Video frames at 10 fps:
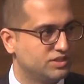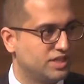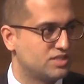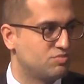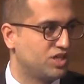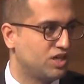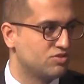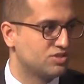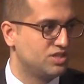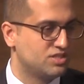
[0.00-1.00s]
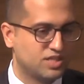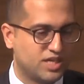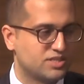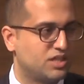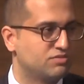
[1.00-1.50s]
That's because these
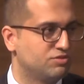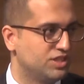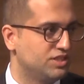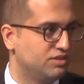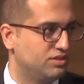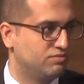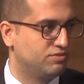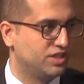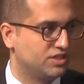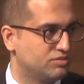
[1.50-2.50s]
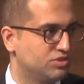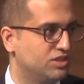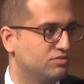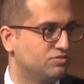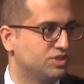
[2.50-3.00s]
guys are really
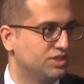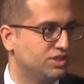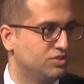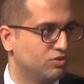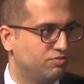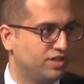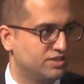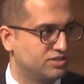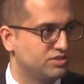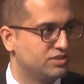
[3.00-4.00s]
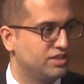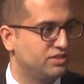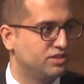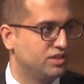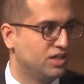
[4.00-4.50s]
flexible and really, you know, faster
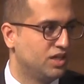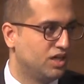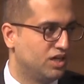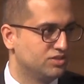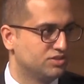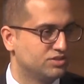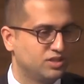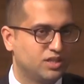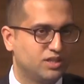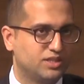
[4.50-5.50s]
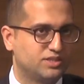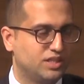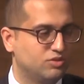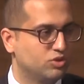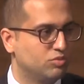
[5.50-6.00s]
than other, let's
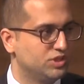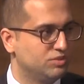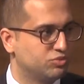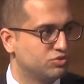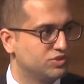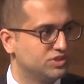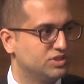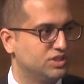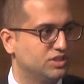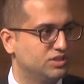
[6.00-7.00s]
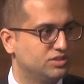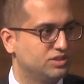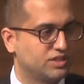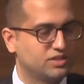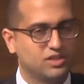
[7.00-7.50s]
say, globally proven
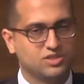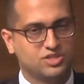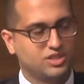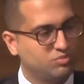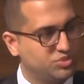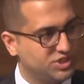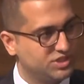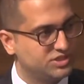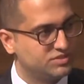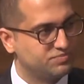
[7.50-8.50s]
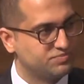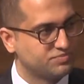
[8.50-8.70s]
technology companies.